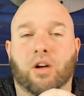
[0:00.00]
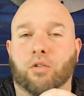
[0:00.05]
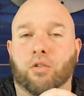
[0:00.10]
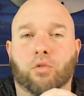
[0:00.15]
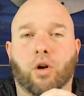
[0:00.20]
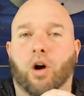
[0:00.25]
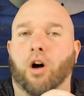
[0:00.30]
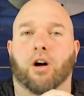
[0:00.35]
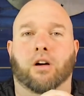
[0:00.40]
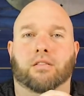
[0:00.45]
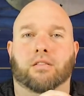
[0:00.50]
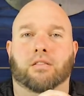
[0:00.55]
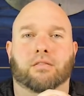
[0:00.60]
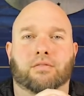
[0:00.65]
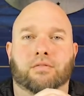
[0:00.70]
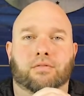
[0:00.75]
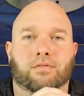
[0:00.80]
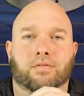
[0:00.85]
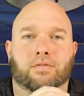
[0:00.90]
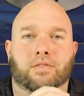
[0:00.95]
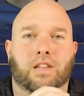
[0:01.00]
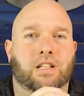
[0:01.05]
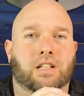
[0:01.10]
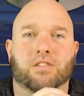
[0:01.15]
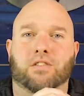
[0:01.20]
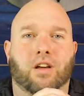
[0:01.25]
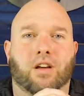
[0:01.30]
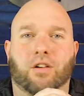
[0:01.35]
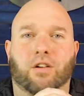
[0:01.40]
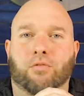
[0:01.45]
not wrong.
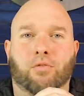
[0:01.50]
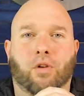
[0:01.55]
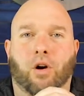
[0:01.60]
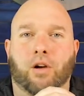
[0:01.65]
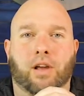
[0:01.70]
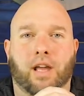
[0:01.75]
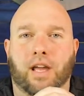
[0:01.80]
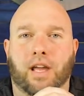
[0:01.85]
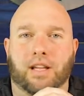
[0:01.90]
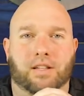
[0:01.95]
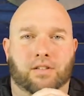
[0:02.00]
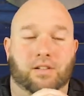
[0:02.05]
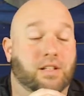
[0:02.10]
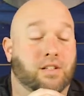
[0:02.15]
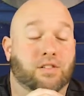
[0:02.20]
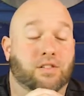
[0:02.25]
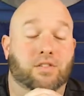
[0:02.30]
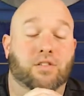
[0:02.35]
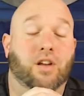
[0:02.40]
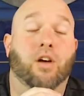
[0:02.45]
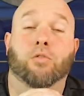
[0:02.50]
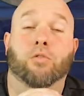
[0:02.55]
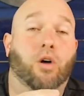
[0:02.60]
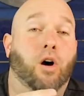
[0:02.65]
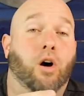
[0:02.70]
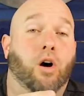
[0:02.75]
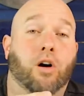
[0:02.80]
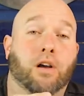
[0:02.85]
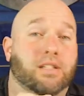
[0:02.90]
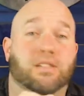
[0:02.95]
That's not a wrong answer. And it's not
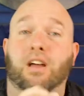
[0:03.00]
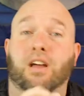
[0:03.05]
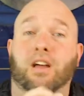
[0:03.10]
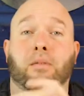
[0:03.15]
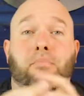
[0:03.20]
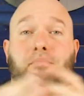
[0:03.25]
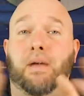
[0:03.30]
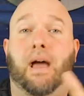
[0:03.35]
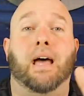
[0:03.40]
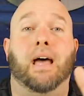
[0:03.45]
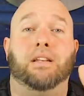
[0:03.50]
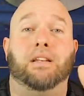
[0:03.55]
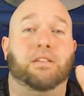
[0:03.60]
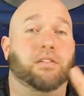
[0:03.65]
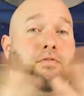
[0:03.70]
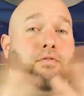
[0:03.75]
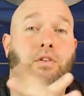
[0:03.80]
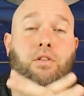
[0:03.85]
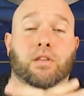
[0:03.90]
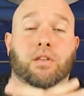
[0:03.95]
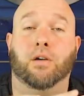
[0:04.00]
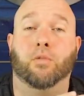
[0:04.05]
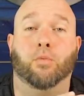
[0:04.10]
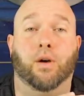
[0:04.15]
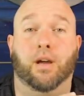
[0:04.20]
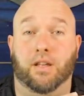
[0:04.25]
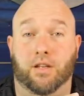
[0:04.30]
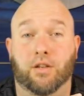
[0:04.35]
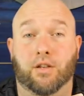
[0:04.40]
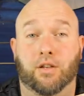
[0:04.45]
wrong. It's not bad to feel that
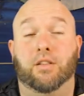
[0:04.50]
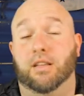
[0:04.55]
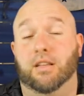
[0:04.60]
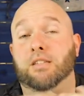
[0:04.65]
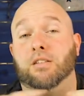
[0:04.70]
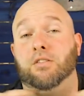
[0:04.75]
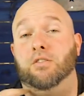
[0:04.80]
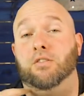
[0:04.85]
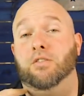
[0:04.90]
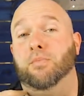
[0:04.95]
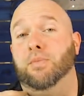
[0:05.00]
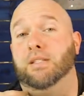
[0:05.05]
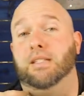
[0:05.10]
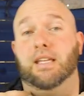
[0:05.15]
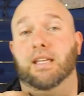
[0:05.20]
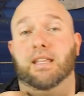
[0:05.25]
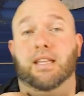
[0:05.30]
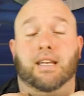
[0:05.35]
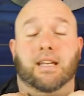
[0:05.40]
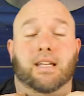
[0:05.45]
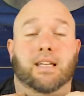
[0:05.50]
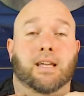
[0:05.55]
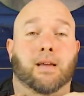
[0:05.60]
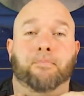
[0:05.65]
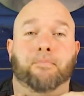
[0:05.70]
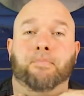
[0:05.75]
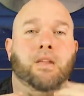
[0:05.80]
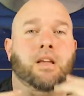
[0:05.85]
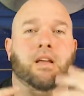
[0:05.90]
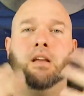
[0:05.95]
way. You listen to me say that
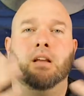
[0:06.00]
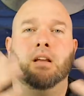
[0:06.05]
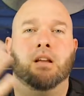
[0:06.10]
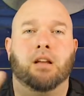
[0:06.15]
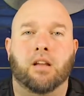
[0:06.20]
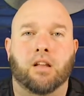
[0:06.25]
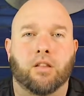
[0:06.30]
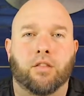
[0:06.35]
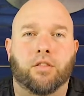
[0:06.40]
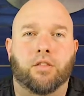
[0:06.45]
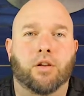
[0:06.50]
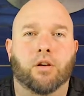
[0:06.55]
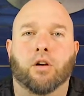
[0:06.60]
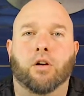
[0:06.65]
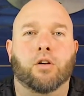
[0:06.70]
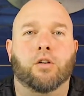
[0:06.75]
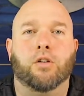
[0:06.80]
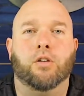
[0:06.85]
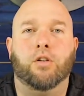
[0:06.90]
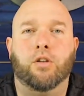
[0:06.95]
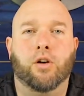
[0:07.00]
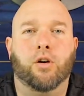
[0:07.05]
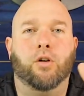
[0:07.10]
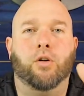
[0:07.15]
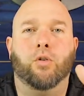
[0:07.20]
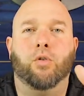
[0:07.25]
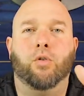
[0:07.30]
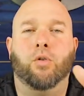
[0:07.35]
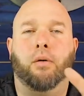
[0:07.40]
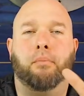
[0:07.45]
again. There are
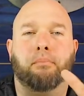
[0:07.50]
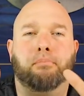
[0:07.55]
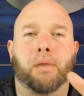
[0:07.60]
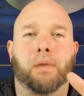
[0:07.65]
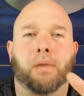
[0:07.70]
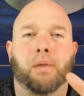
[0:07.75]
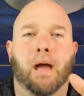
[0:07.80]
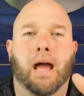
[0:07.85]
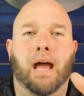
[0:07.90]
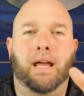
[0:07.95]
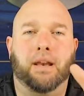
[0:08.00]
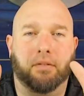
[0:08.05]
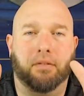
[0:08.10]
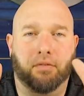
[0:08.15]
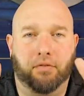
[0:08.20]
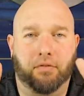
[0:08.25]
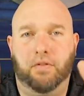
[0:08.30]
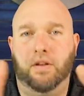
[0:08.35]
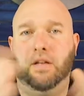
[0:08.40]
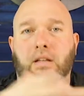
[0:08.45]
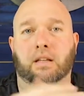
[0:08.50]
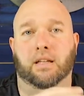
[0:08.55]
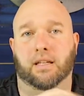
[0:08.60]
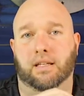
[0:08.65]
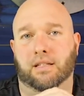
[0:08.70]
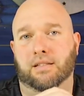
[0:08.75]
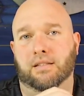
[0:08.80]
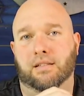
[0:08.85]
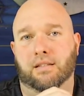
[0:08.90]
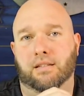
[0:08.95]
no bad
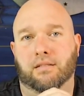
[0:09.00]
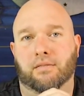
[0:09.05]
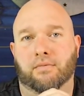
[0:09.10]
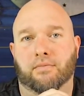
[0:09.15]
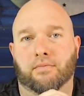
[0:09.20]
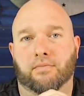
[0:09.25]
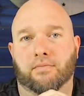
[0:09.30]
feelings.